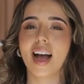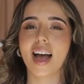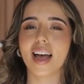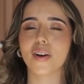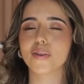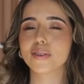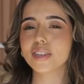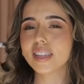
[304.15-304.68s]

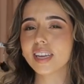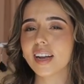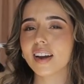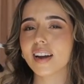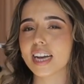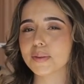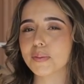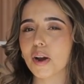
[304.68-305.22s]
I also think
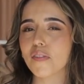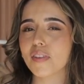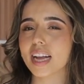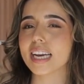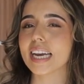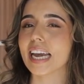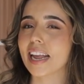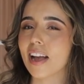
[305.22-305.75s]
a nice pair of
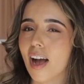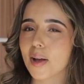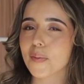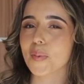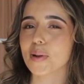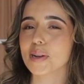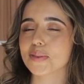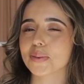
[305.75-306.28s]
like knee-high
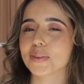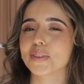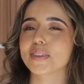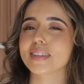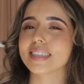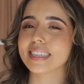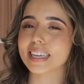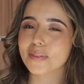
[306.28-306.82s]
boots would
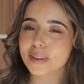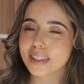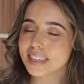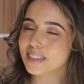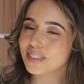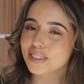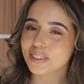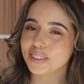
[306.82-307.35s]
look sick with
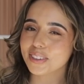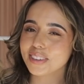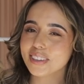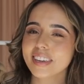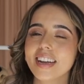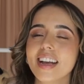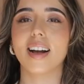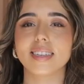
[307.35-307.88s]
this
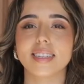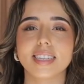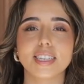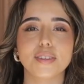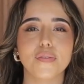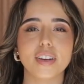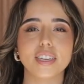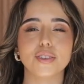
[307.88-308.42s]
too. Guys,
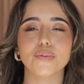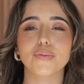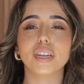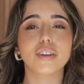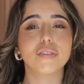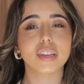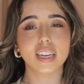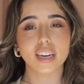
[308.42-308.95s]
this fits
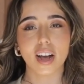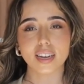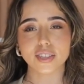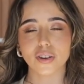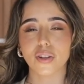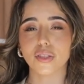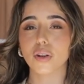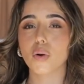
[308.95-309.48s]
really, really
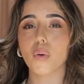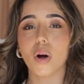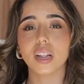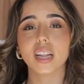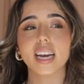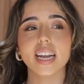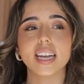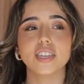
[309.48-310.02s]
nice on. The
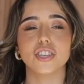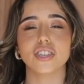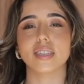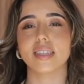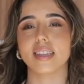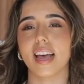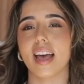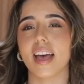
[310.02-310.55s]
quality is
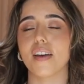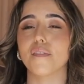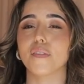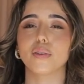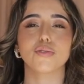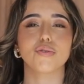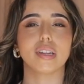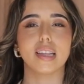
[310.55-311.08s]
just there. It
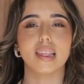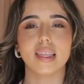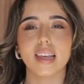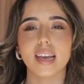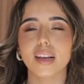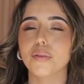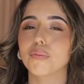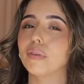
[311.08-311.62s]
feels really
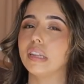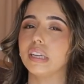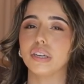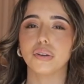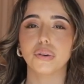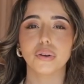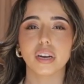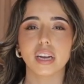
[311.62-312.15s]
thick, really
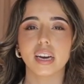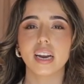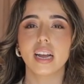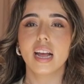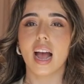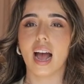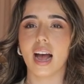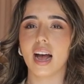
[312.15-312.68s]
good.
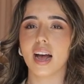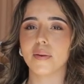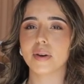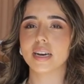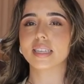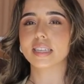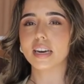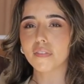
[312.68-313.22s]
Um,
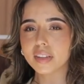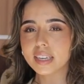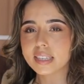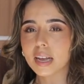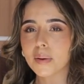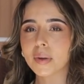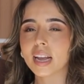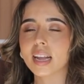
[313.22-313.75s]
and it's definitely
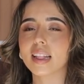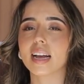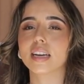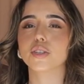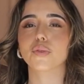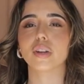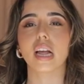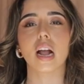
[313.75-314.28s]
something that
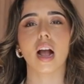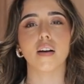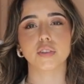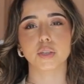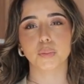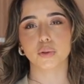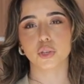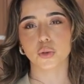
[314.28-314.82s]
is really
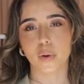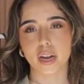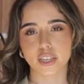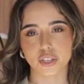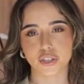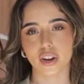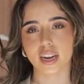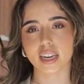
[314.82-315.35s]
comfortable to wear
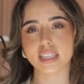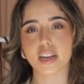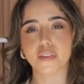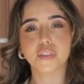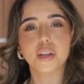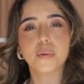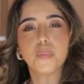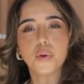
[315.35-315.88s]
too. I can
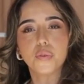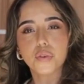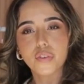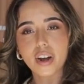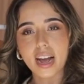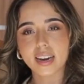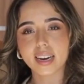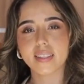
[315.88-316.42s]
definitely move
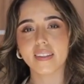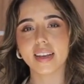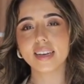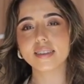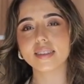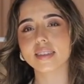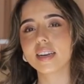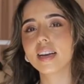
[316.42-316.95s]
around in
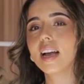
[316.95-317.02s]
this.